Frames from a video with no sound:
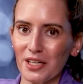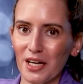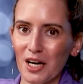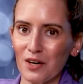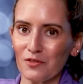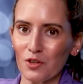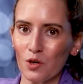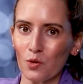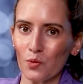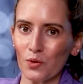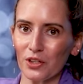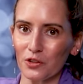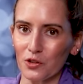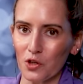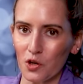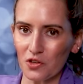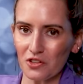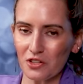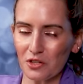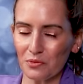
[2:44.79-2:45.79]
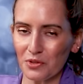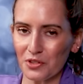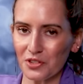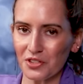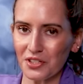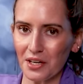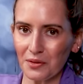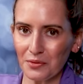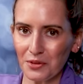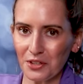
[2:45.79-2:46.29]
and have no real noticeable
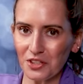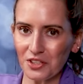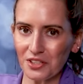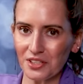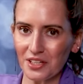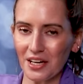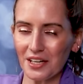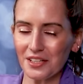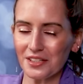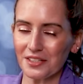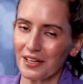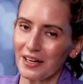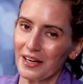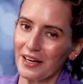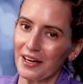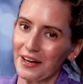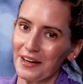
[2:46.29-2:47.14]
scent, which is nice.